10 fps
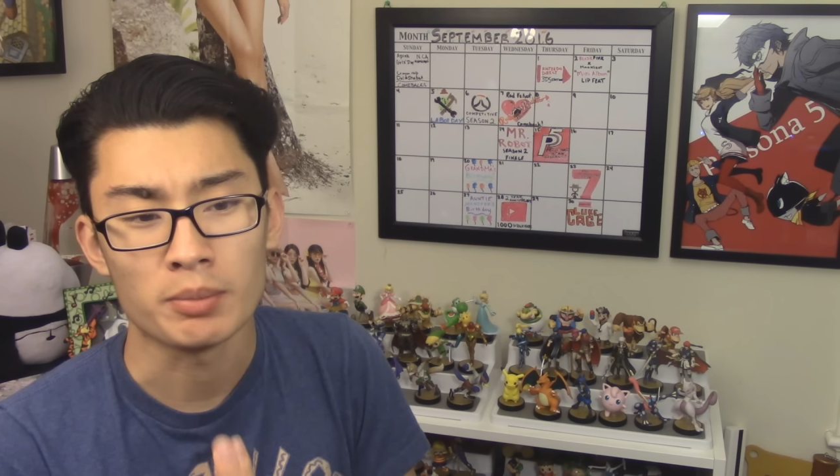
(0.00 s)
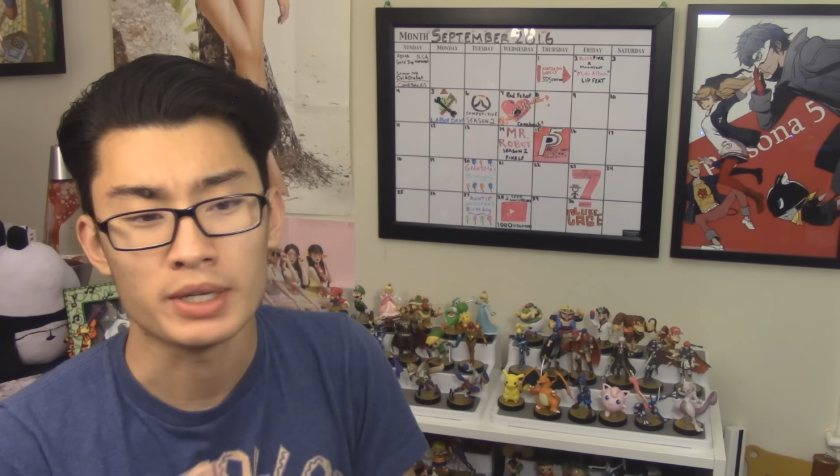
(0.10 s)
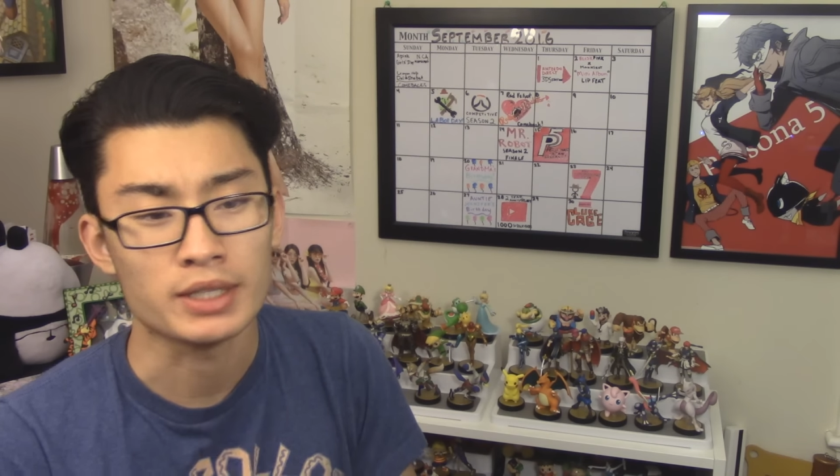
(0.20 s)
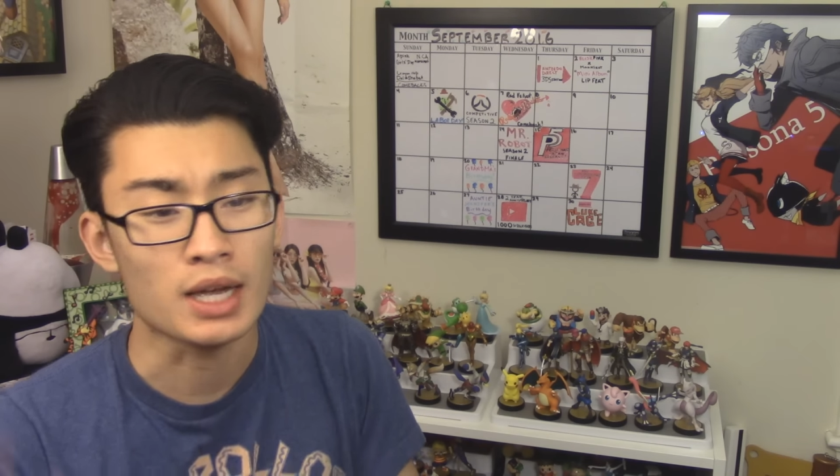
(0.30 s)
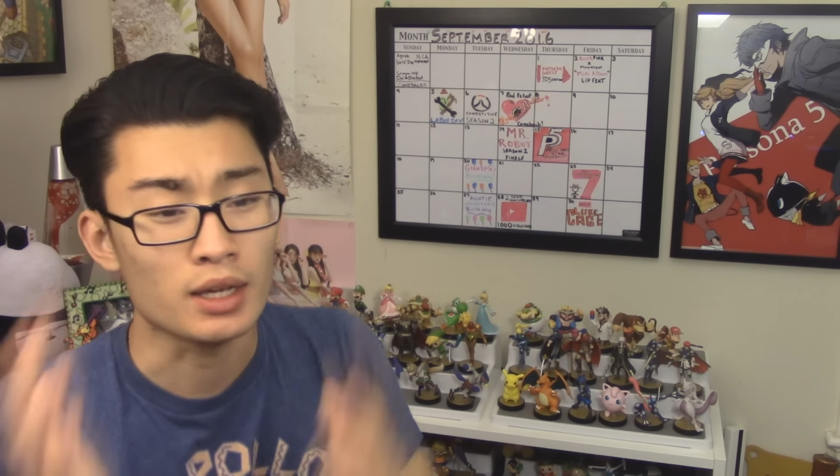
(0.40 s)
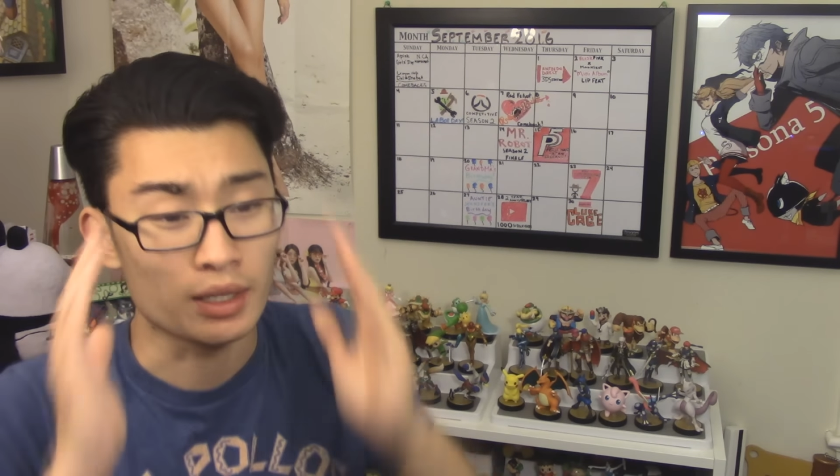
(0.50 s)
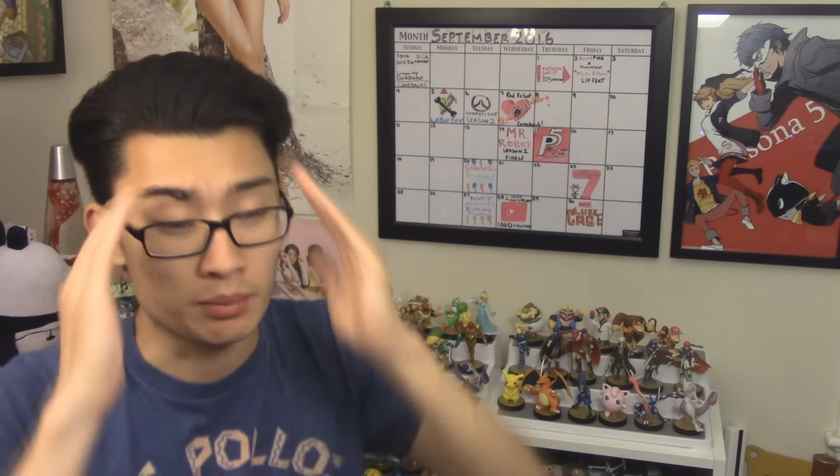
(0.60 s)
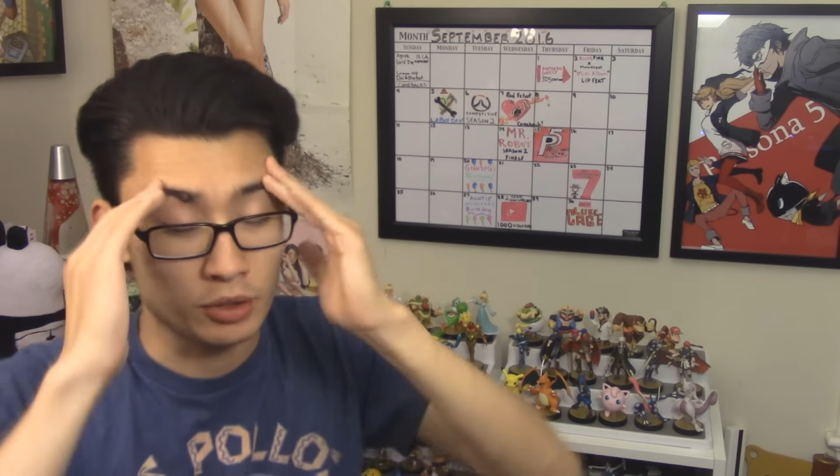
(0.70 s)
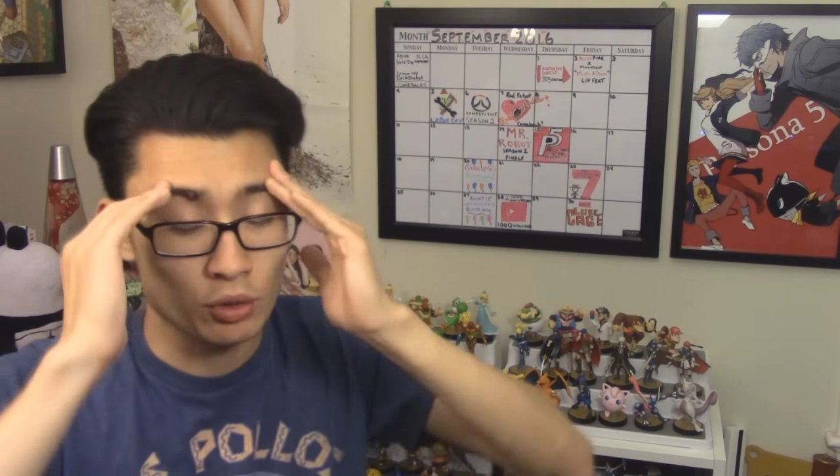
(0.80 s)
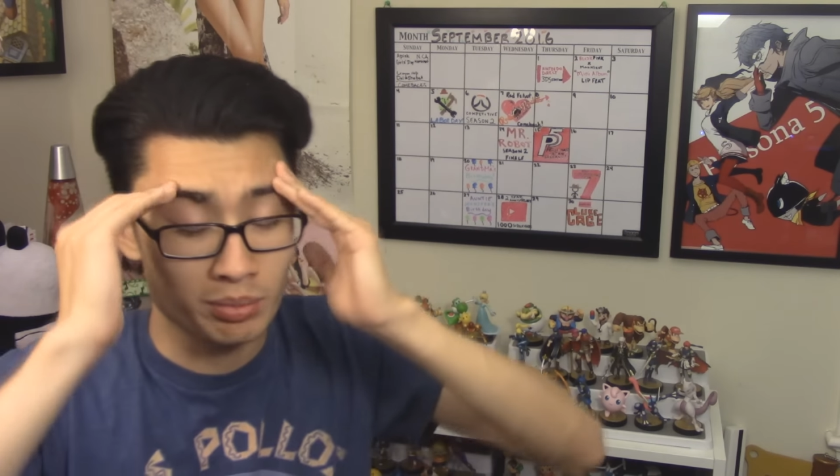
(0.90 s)
because I
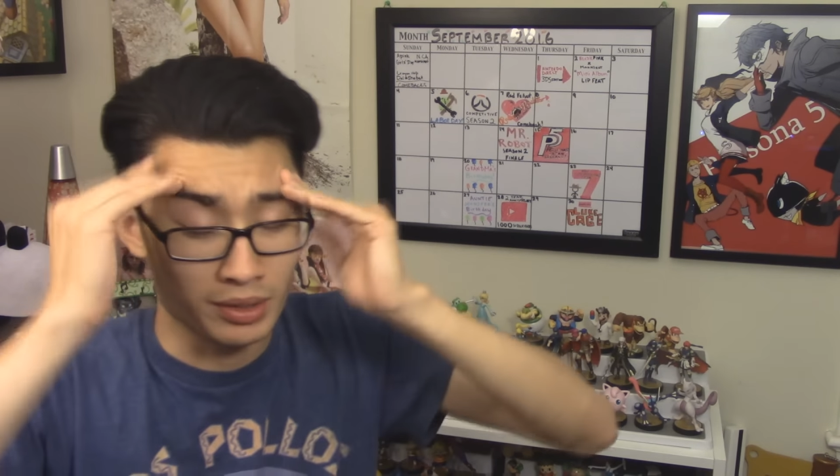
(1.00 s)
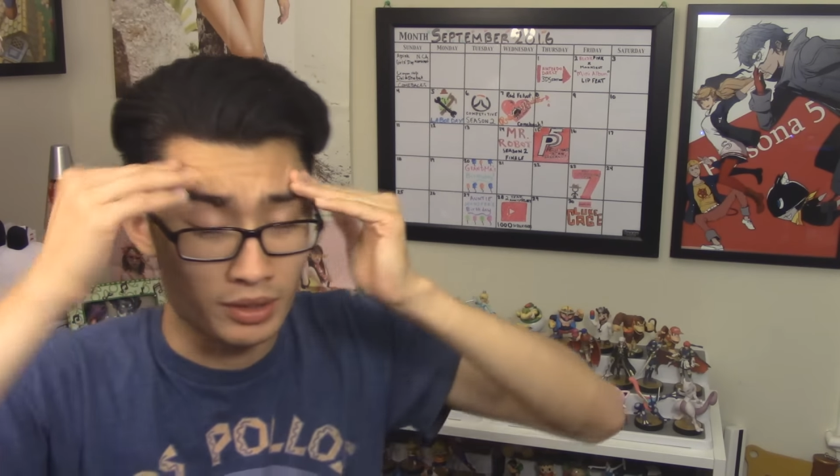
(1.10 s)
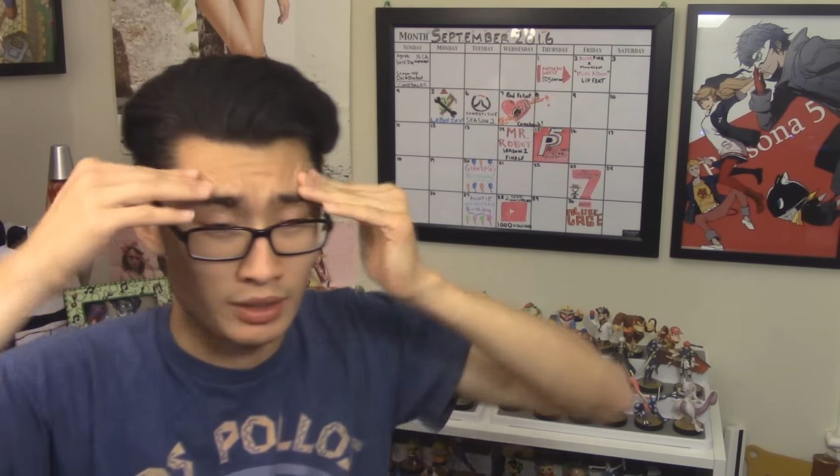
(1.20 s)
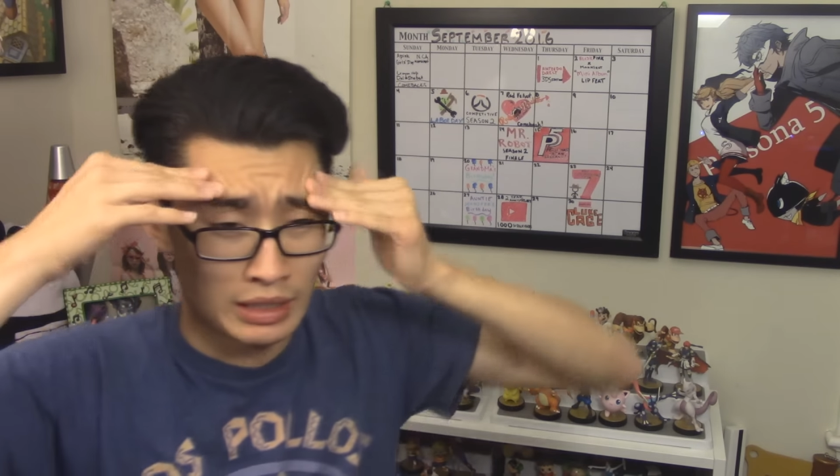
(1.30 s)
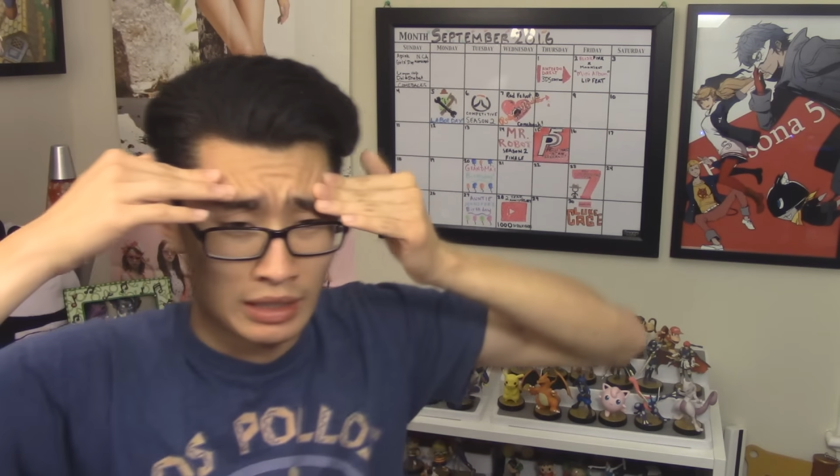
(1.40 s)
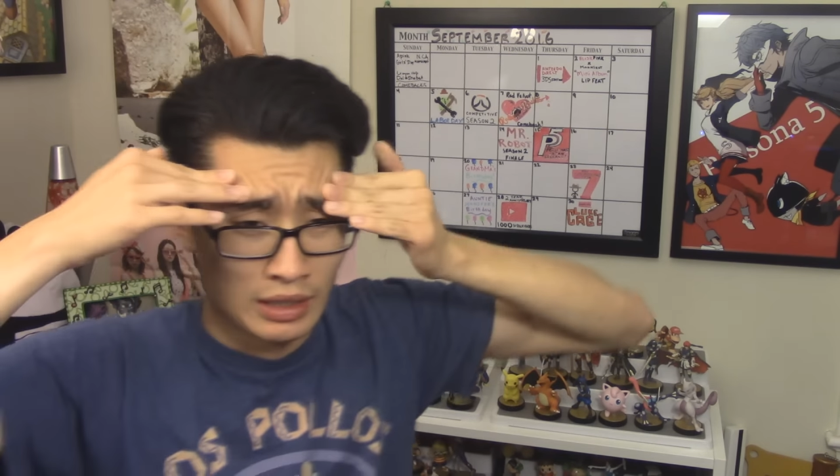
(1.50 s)
am super...